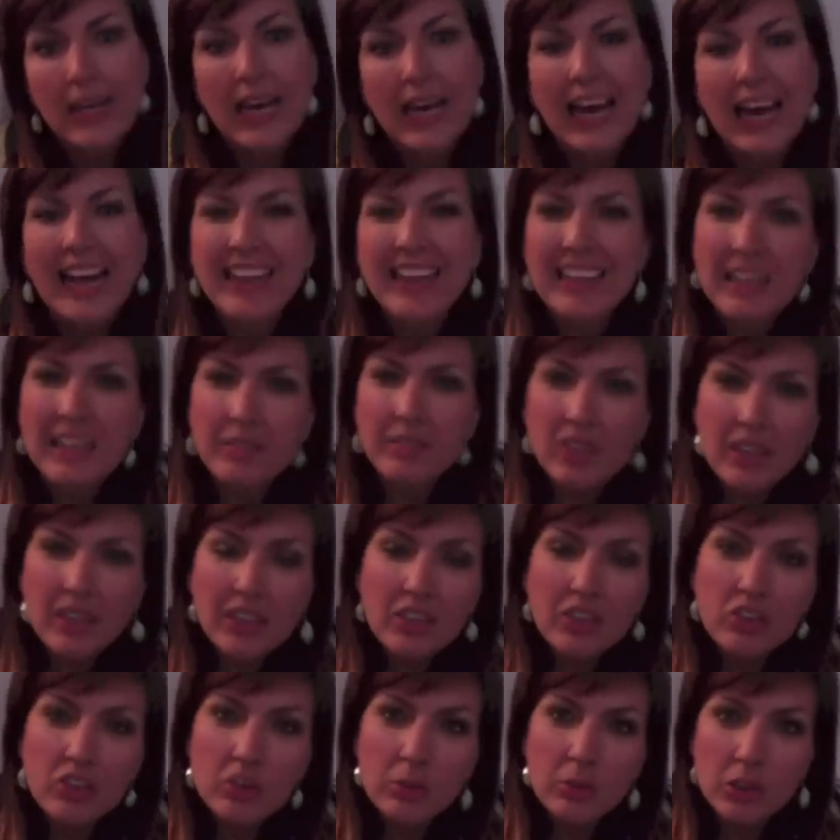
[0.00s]
I think I've taken
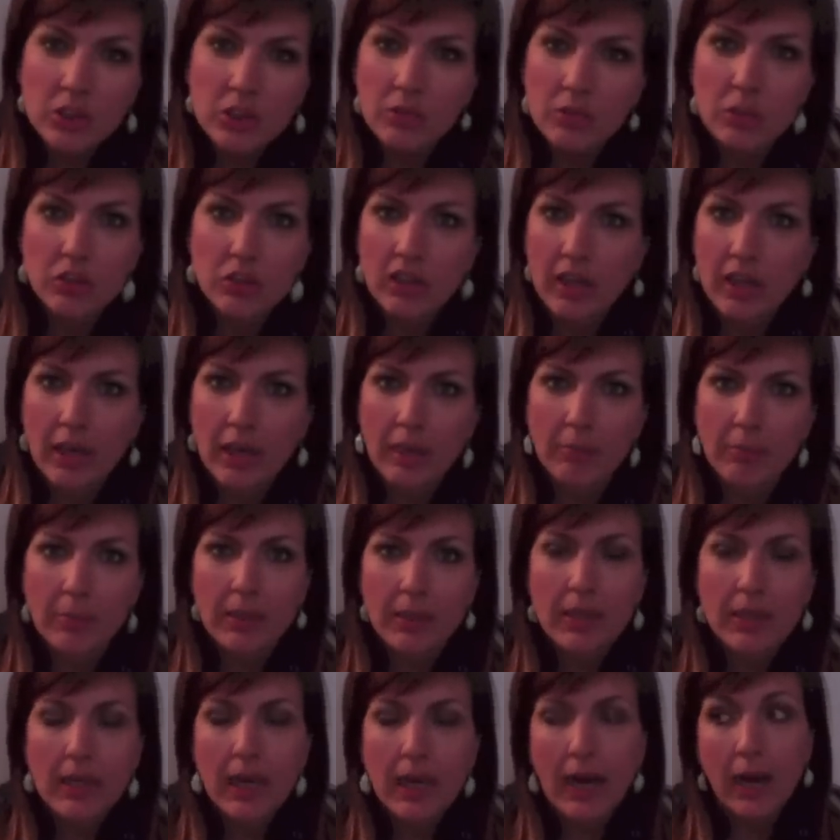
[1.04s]
too much of your time.
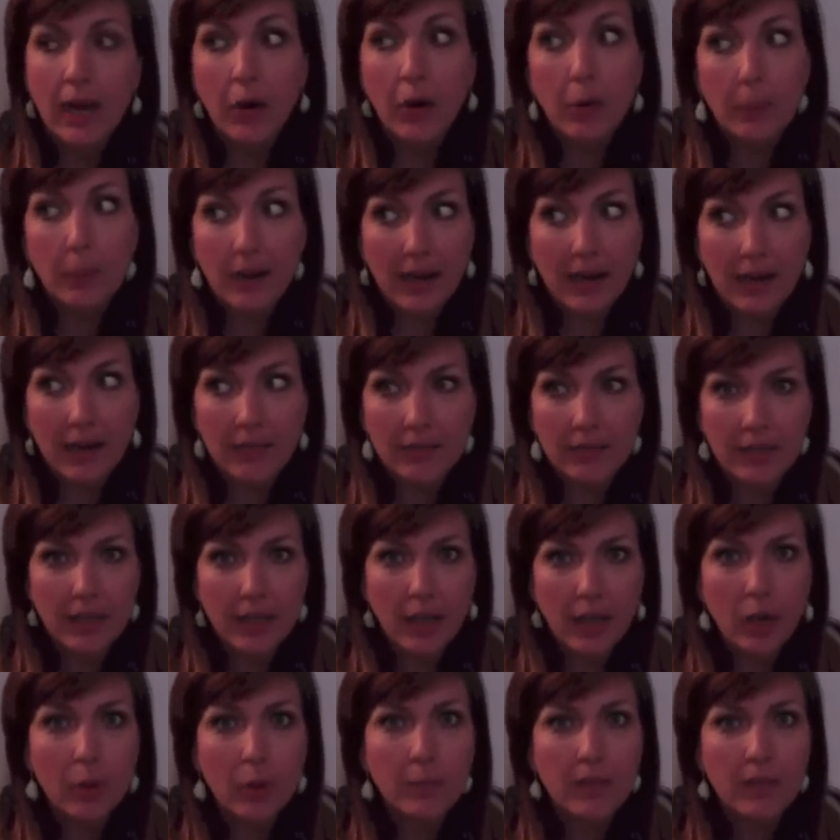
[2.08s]
I hope I haven't. I
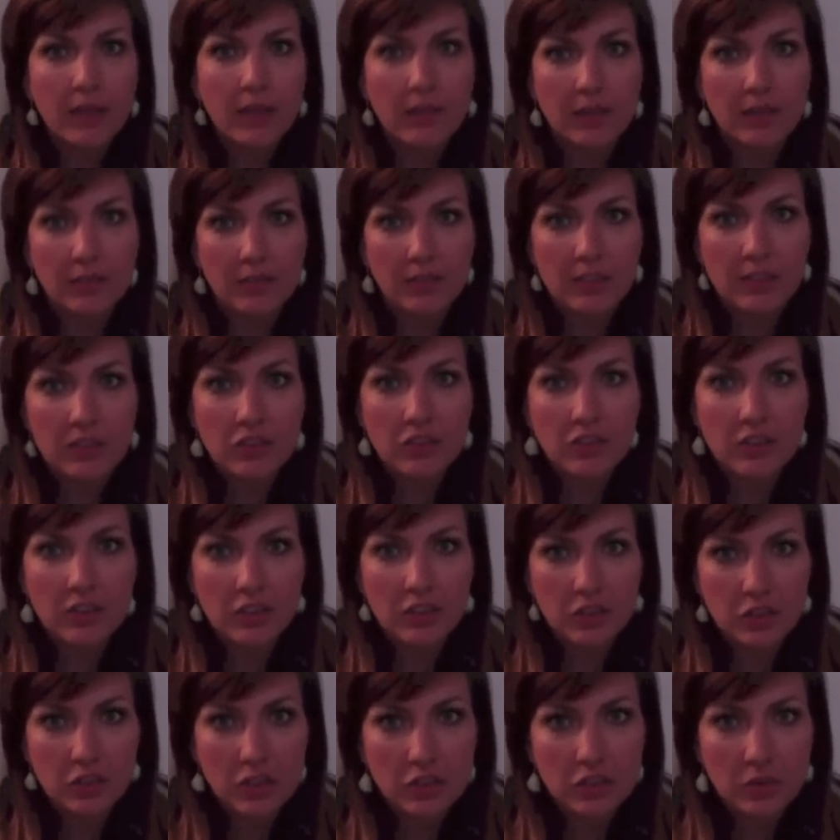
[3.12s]
hope that I've convinced you that
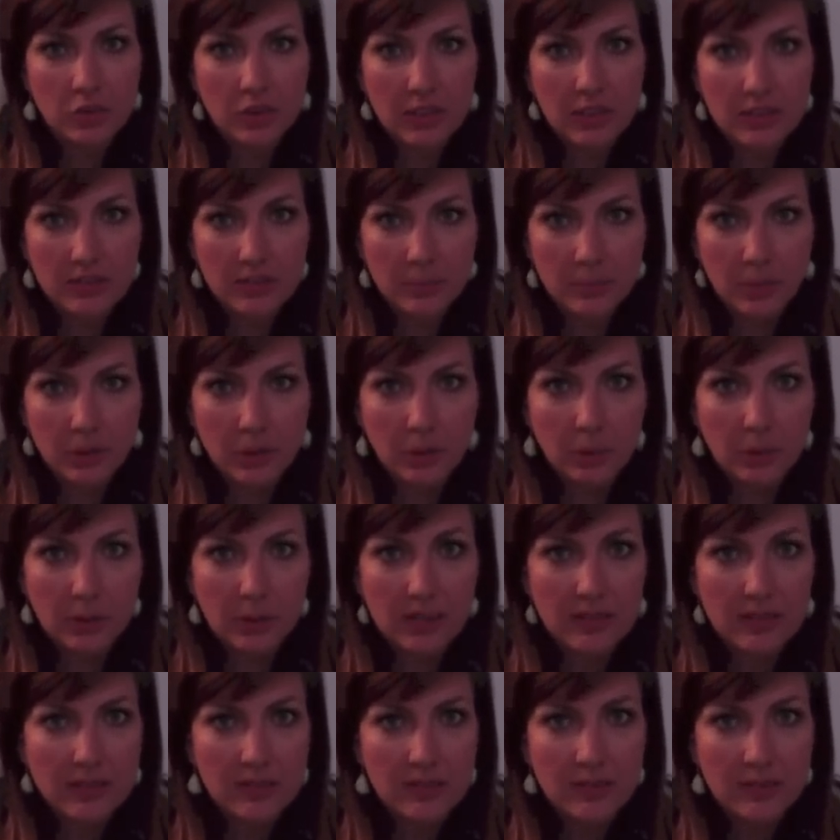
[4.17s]
you need to read this book,
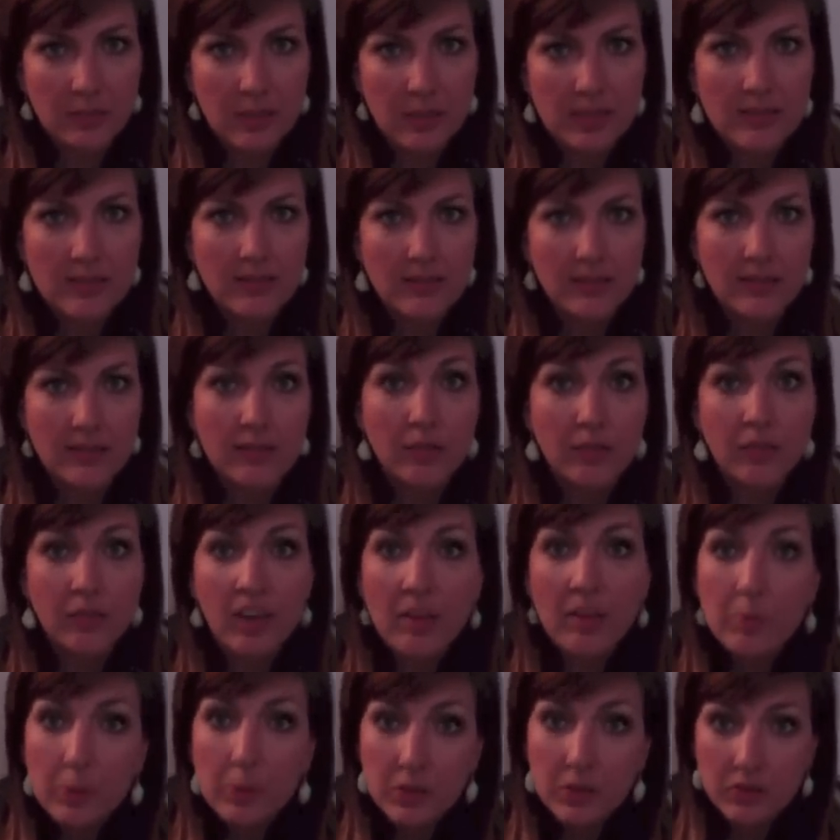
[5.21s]
because it's amazing. It's
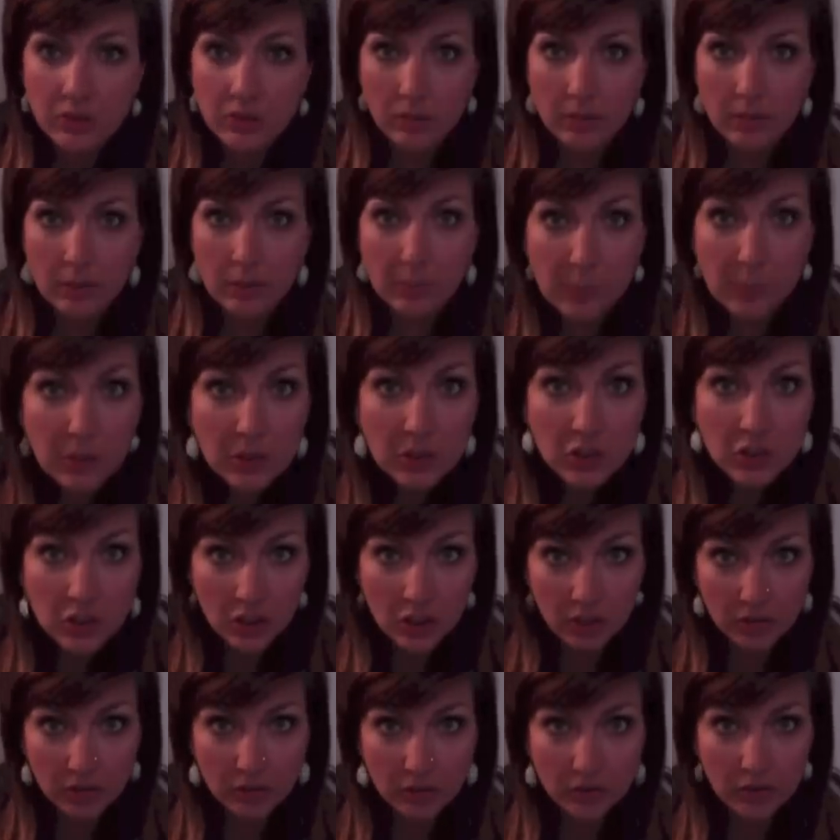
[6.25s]
5 books on my
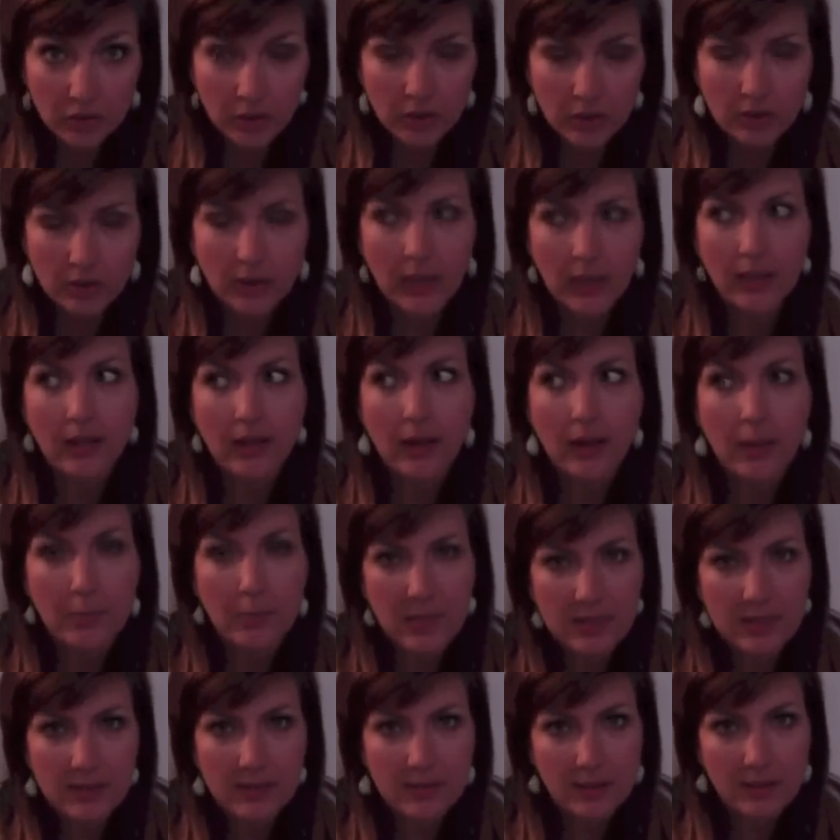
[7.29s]
bookshelf. Like,
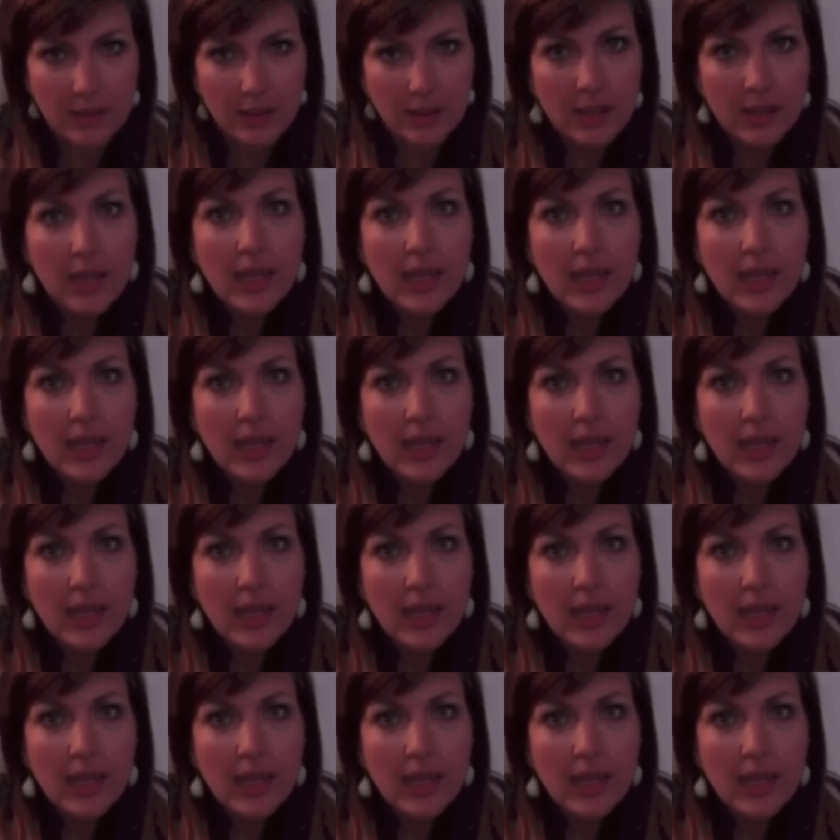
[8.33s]
amazing.